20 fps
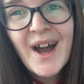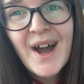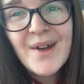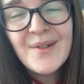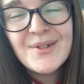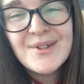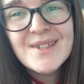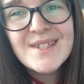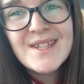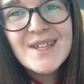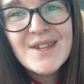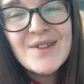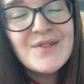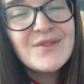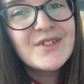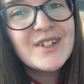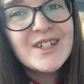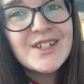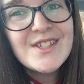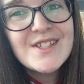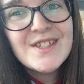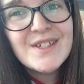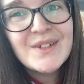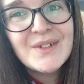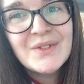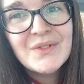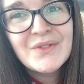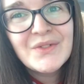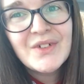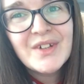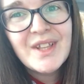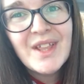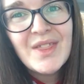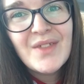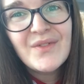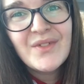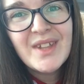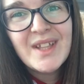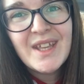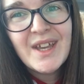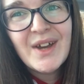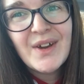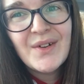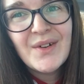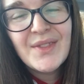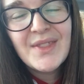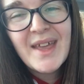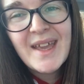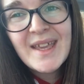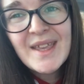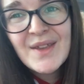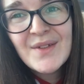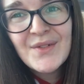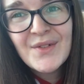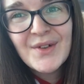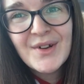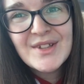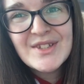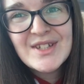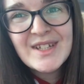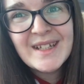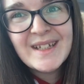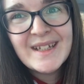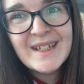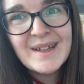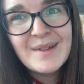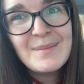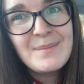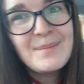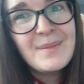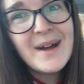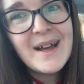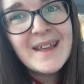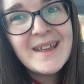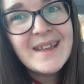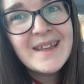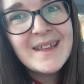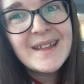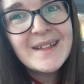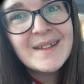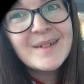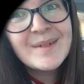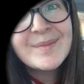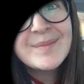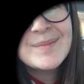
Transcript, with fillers: I will see you real soon for another video. Thank you for watching. Bye!